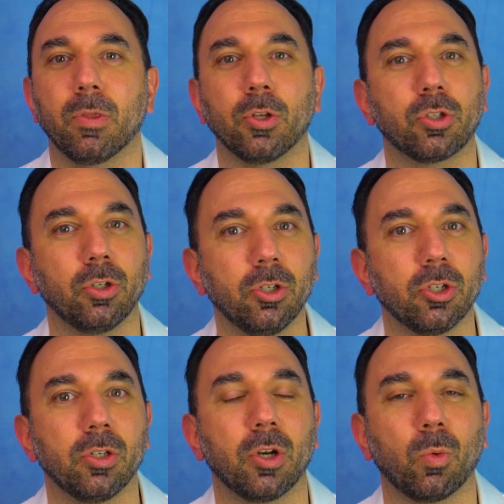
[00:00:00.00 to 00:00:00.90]
The
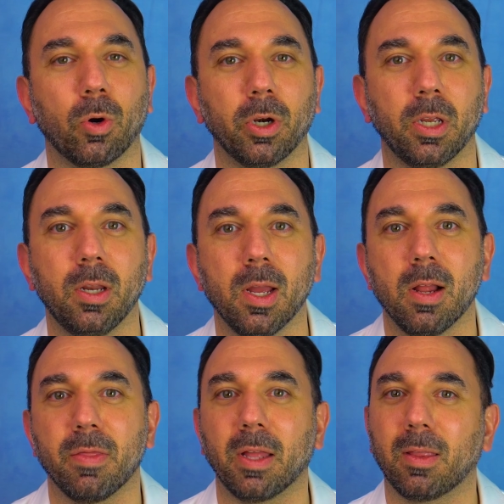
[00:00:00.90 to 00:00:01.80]
surgeons are worried
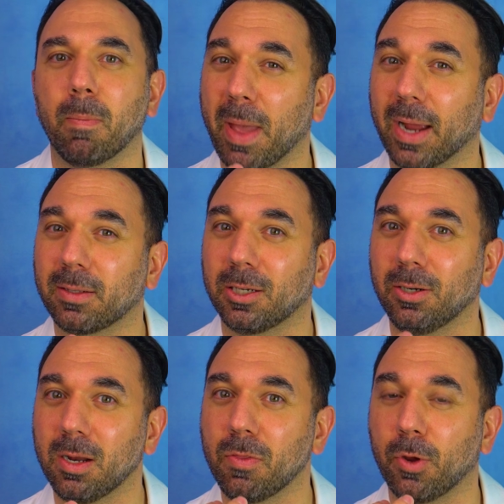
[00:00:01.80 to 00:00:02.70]
that the
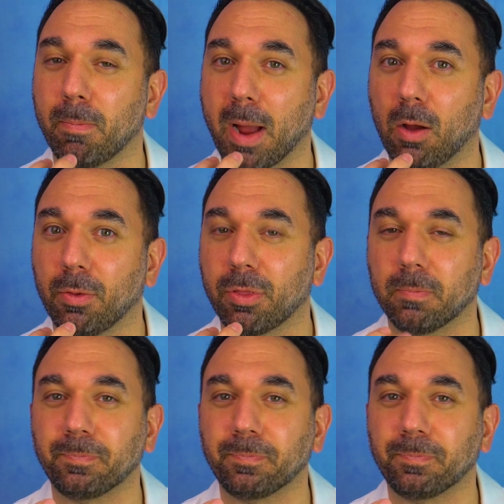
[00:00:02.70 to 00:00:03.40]
bacteria in their mouth